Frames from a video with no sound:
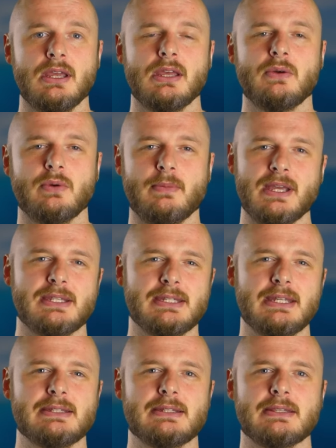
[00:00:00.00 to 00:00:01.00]
It would make
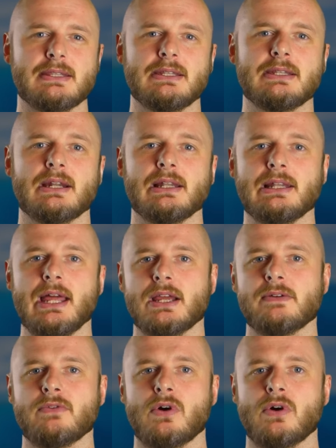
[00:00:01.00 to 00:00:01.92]
sense to think that a lack of